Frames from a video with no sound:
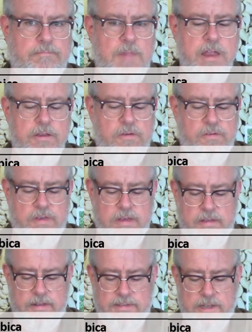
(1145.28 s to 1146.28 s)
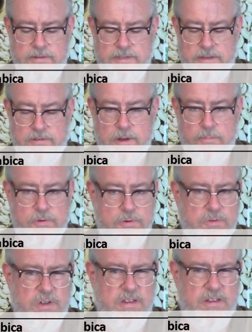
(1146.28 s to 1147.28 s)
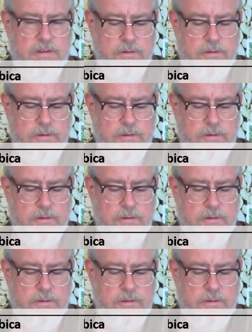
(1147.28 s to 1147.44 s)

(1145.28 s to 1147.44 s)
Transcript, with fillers: And you can see the Celsius temperatures on the